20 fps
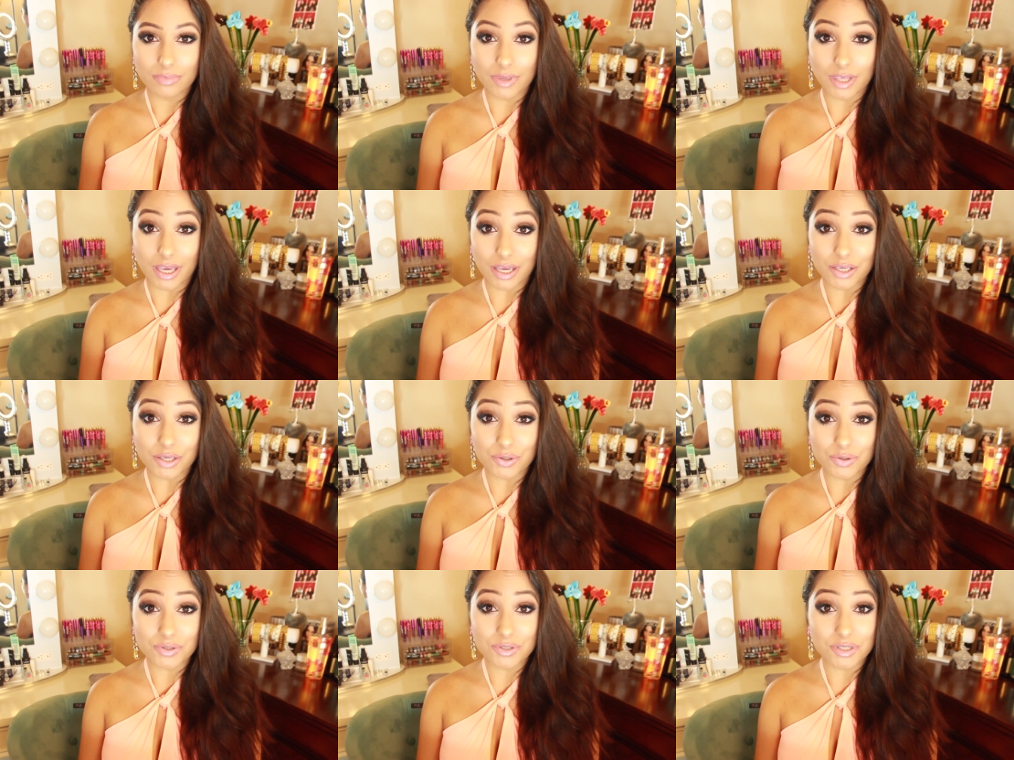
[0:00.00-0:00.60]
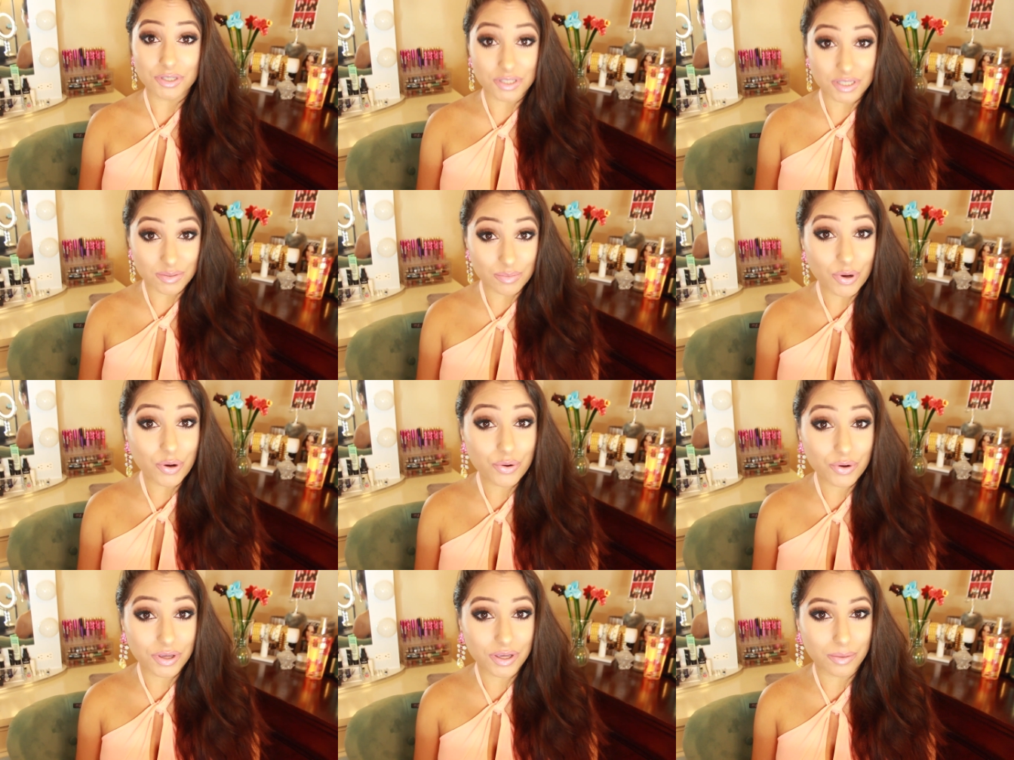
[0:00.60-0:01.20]
Get used to
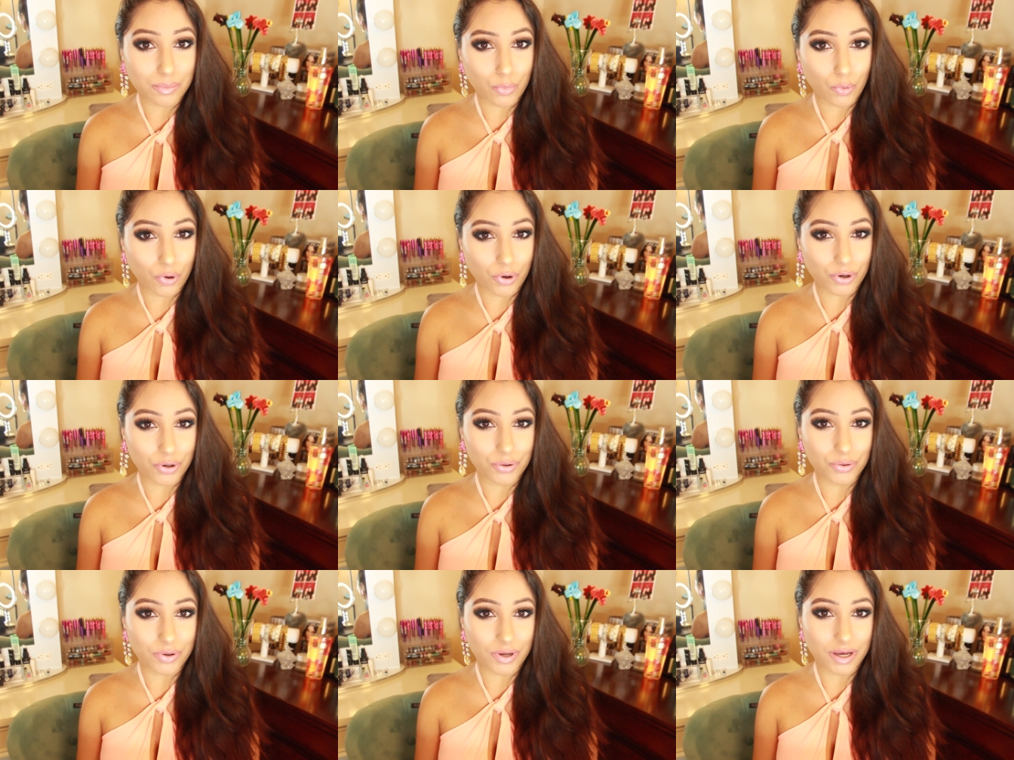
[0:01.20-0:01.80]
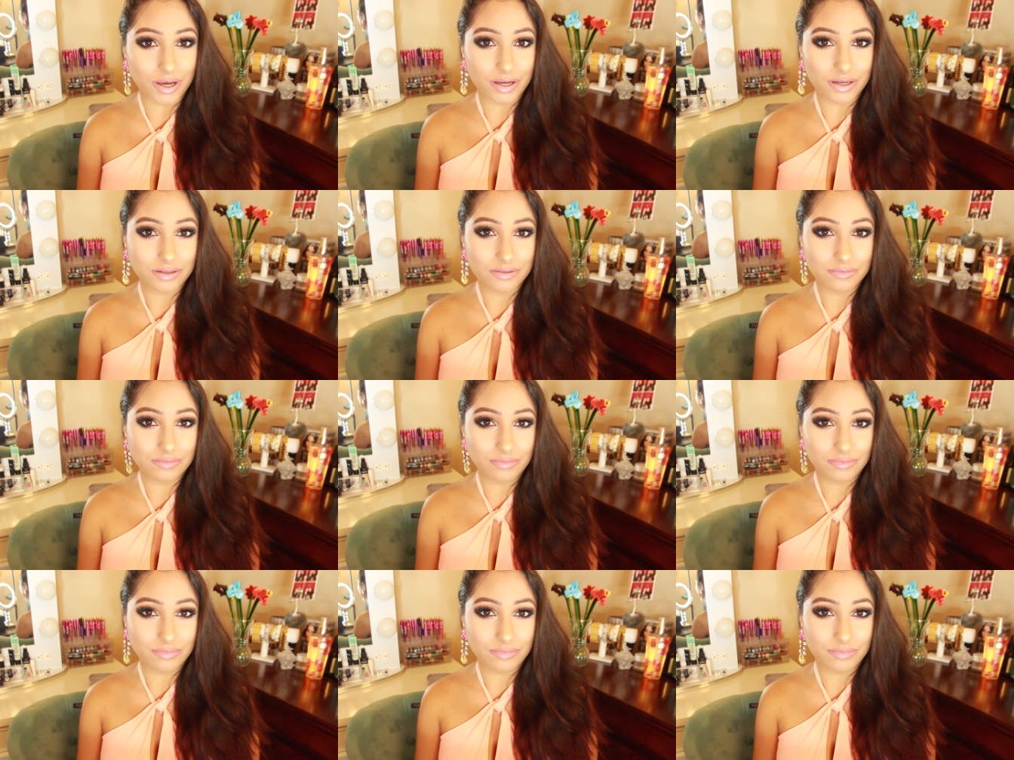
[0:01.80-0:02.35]
smoking more hookah.